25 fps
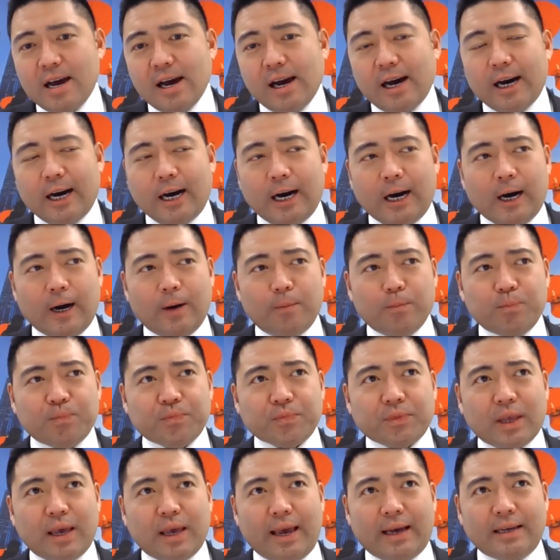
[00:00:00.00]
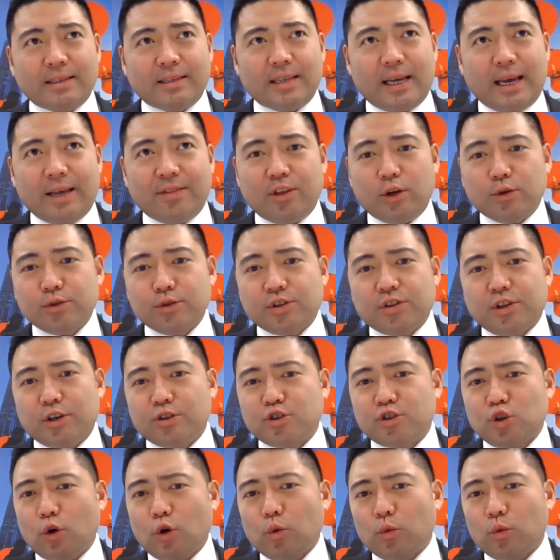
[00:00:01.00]
And
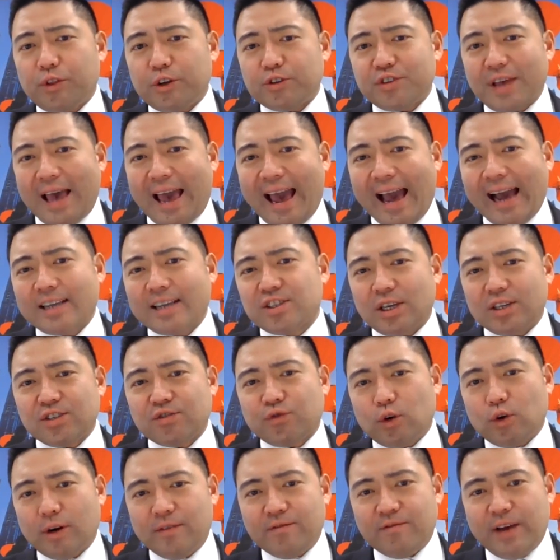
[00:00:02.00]
there's access for